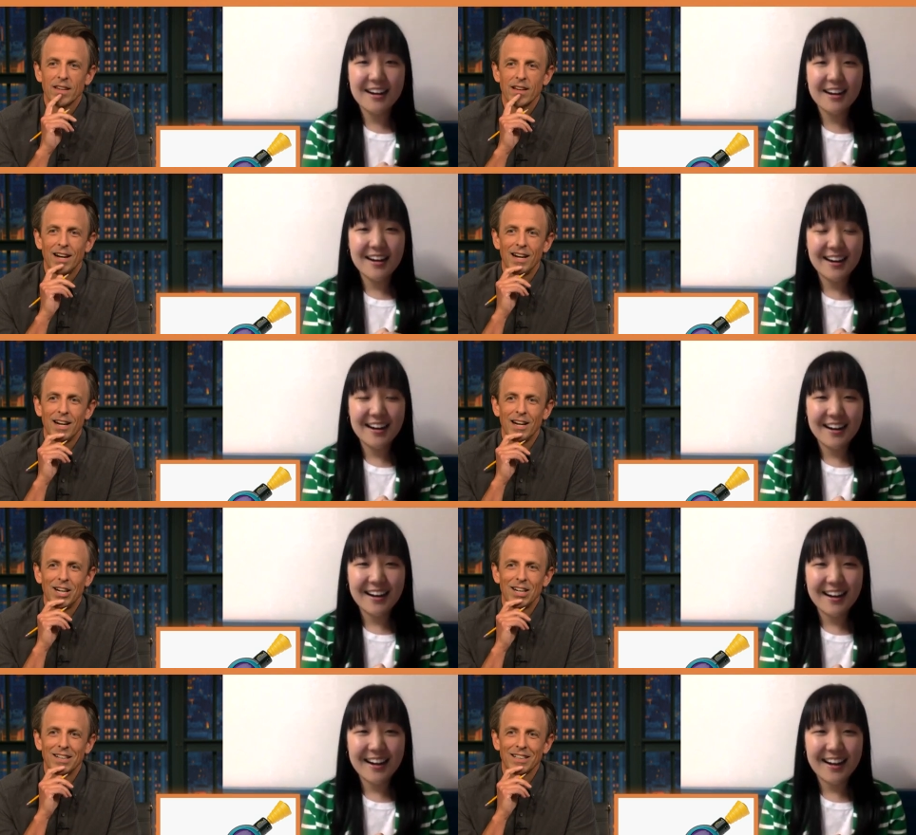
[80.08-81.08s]

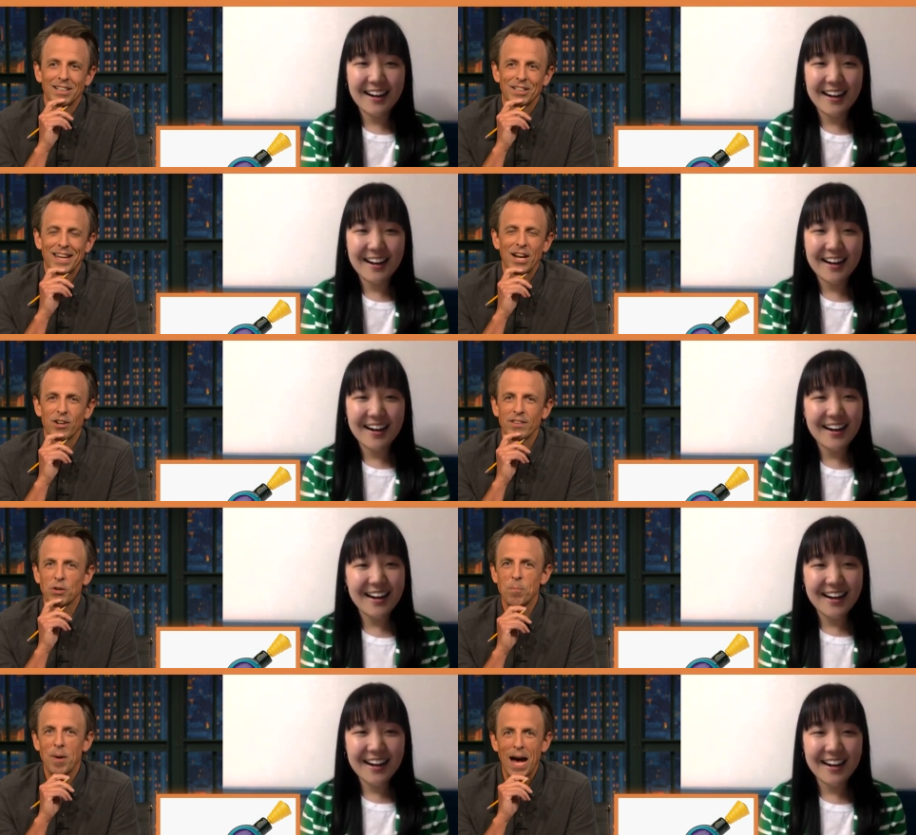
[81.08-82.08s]
Speaker 1: Uh, Karen, it's
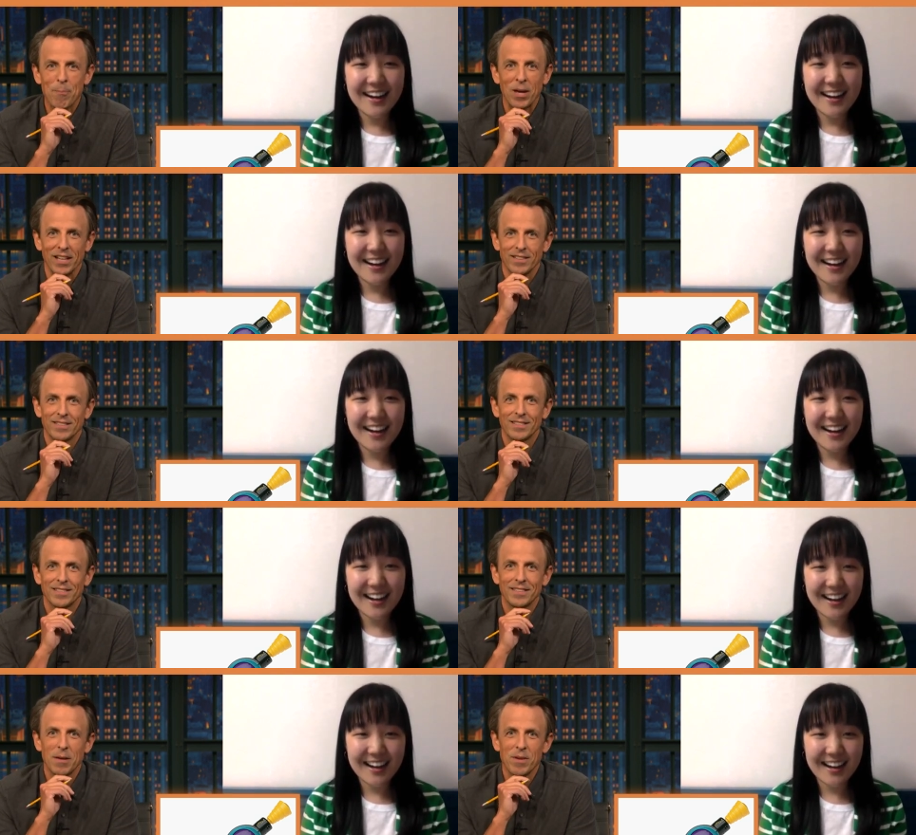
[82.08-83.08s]
a Bop It.
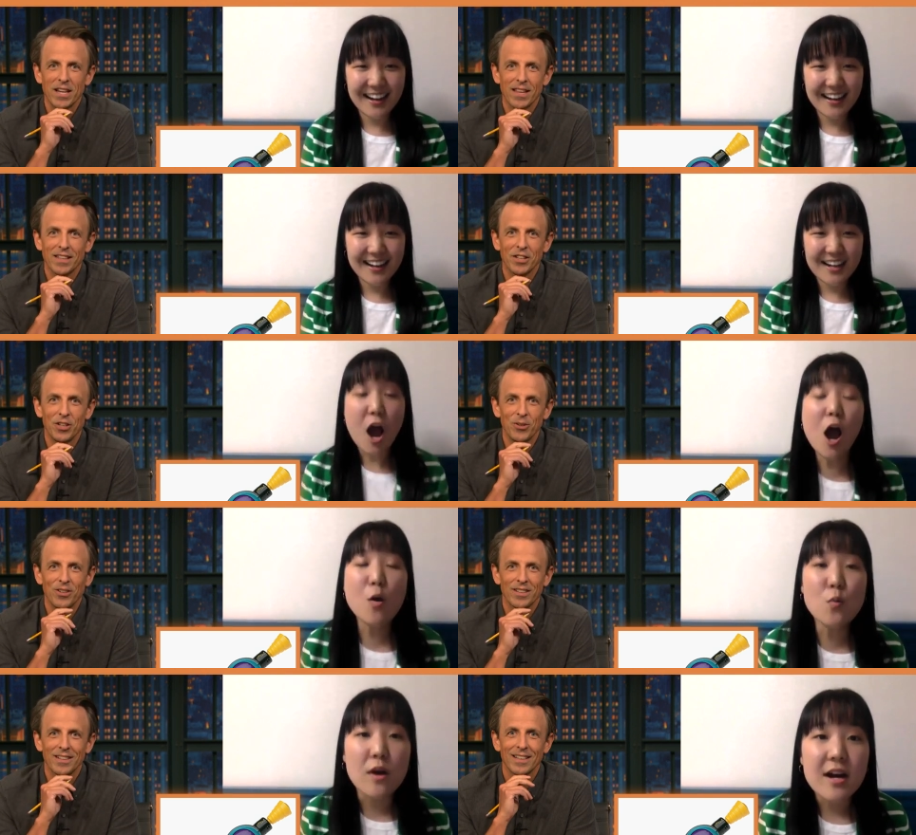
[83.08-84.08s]
Does that mean anything to you?
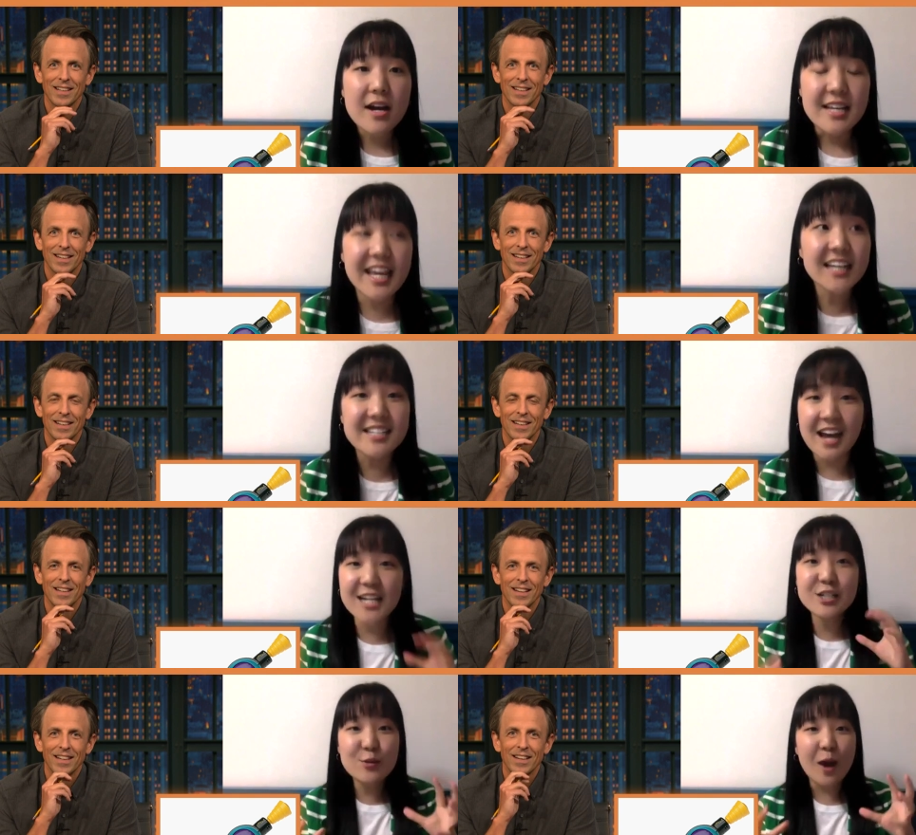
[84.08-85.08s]
Oh, yes,
Speaker 2: I
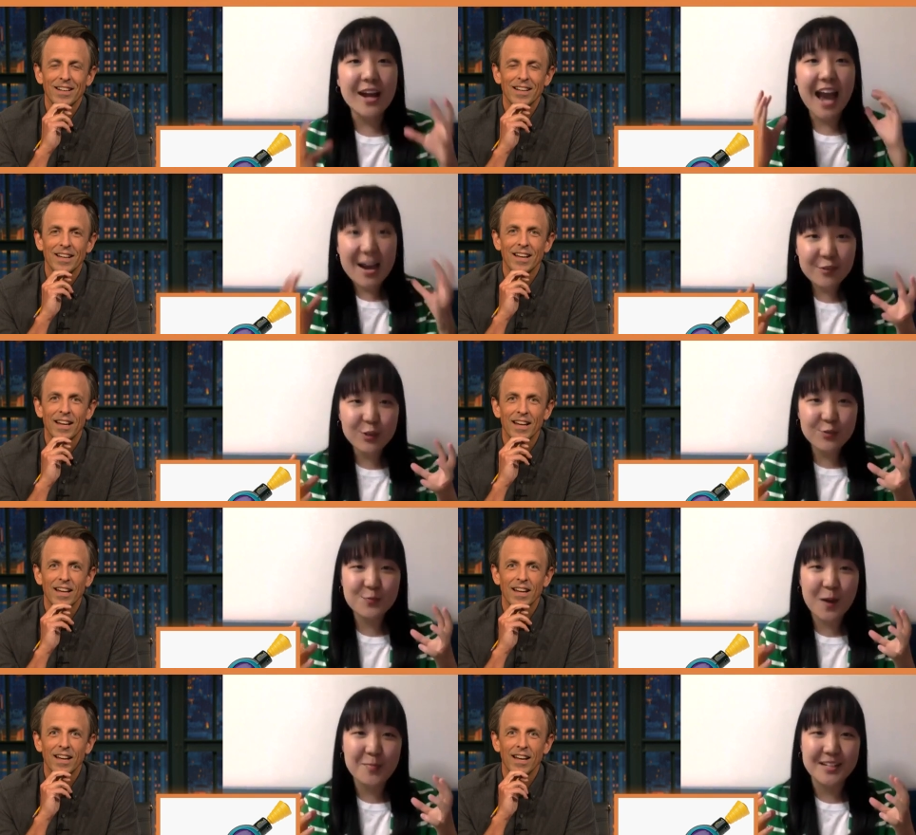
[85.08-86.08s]
do. I have heard of
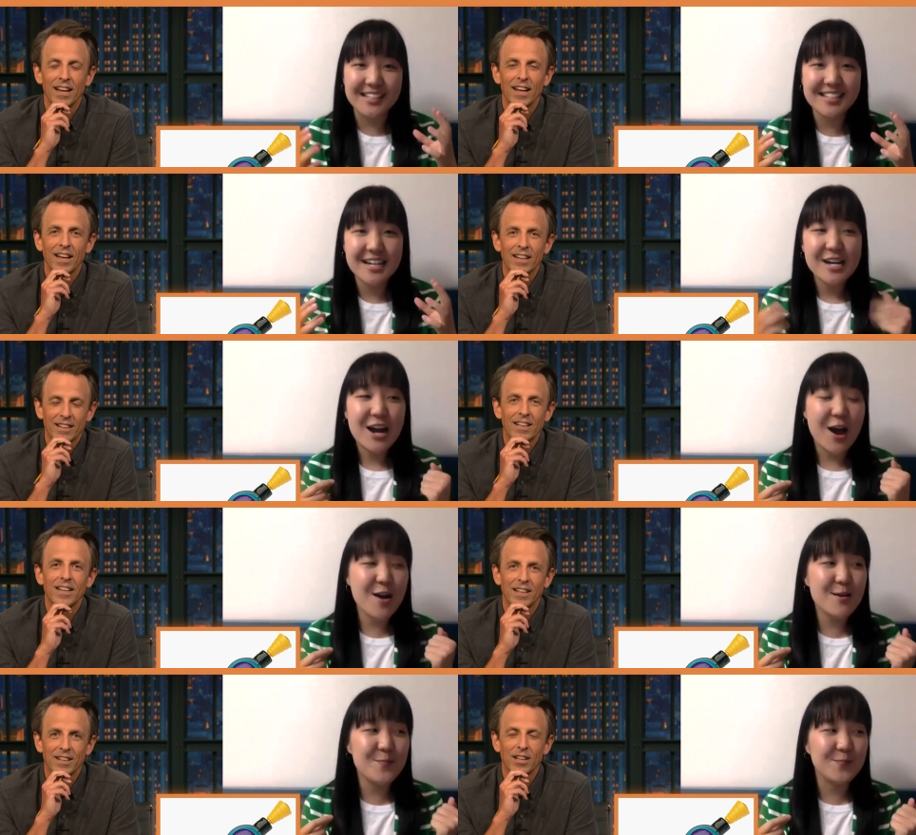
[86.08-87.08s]
Bop Its.
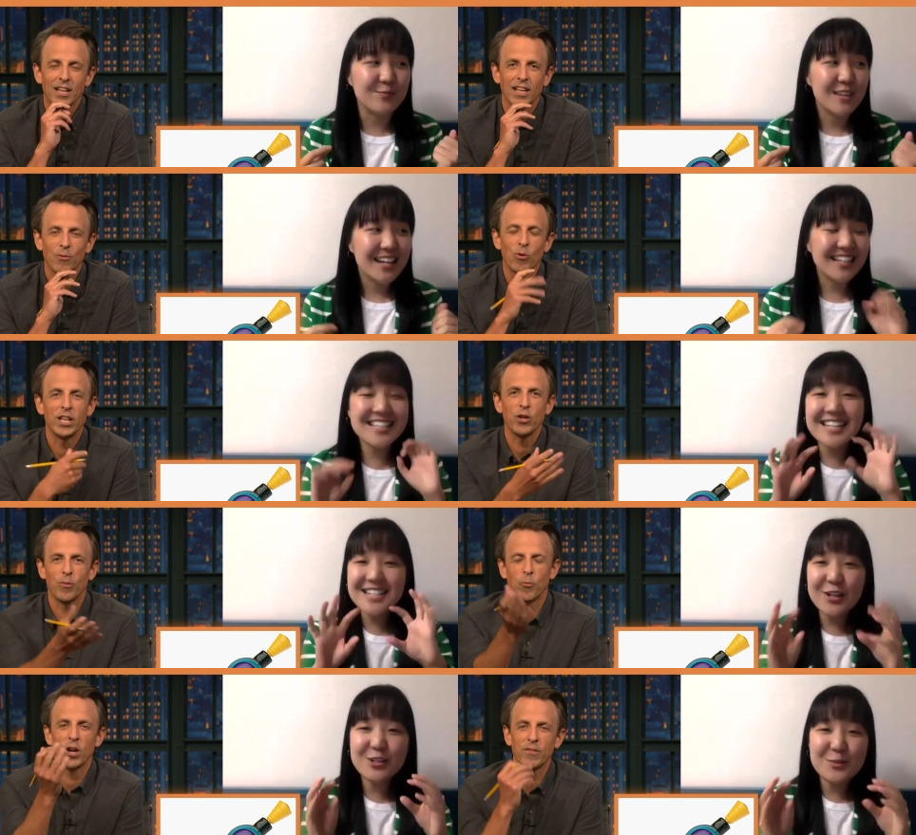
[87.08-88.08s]
Um,
Speaker 1: what do you,
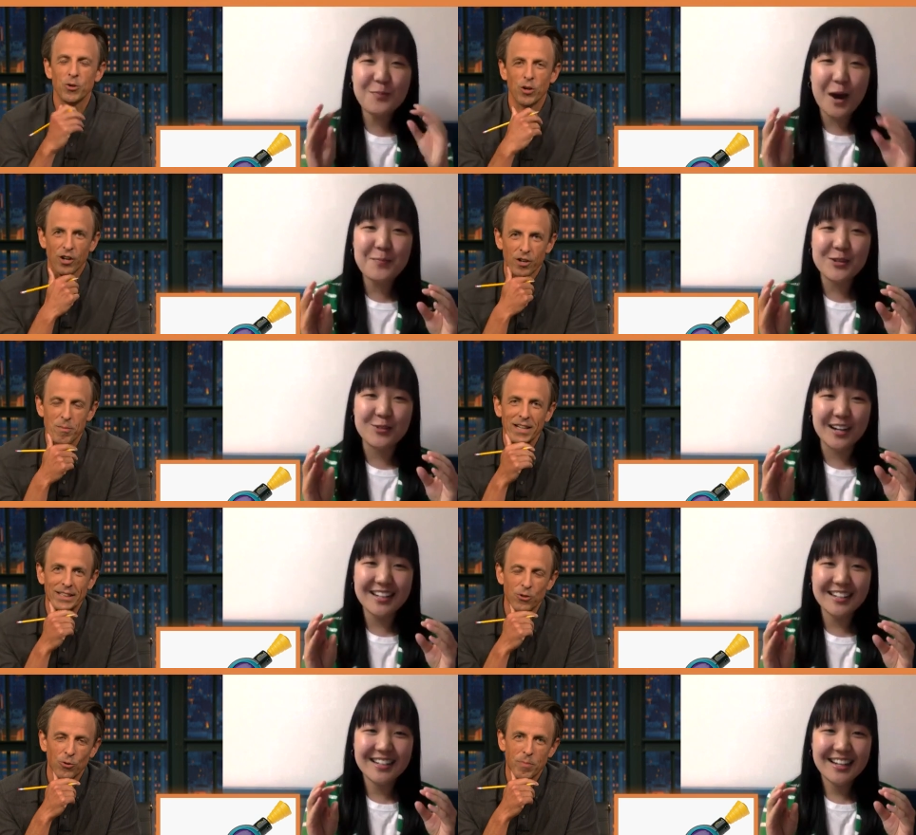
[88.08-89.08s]
what have you heard about
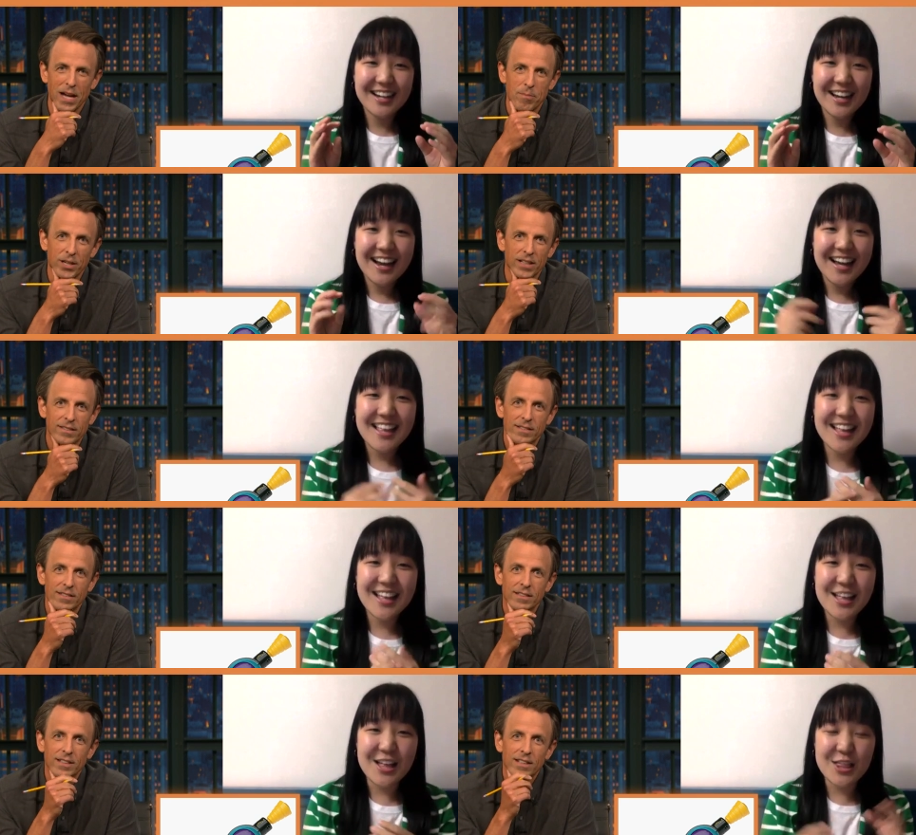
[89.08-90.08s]
the old Bop It?
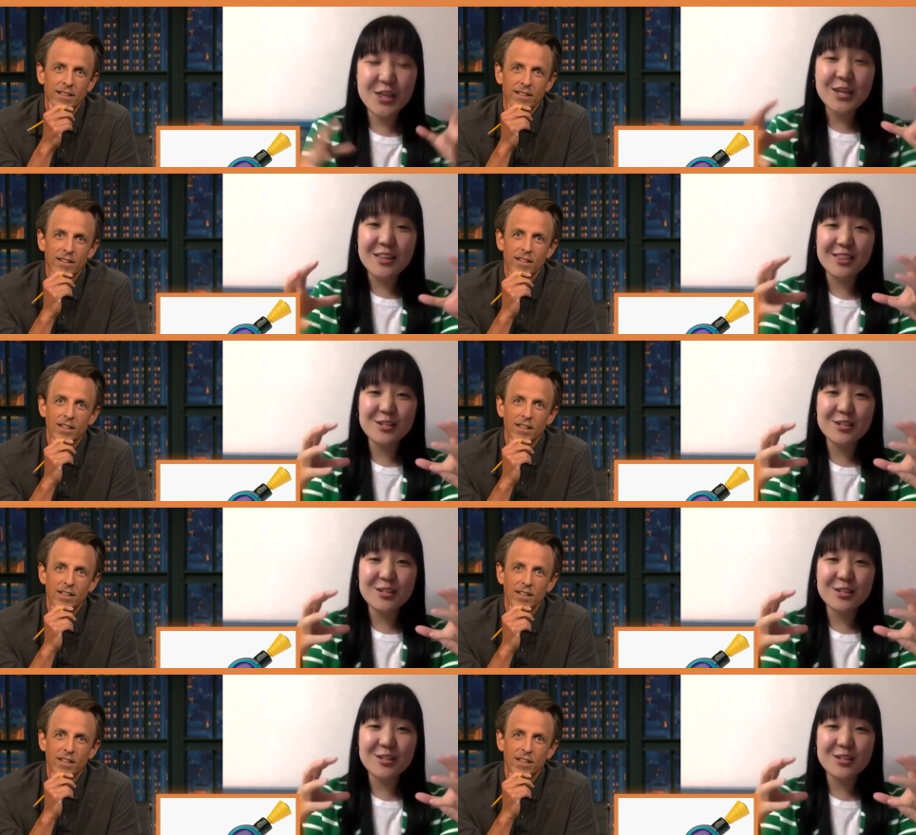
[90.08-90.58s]
Speaker 2: The, the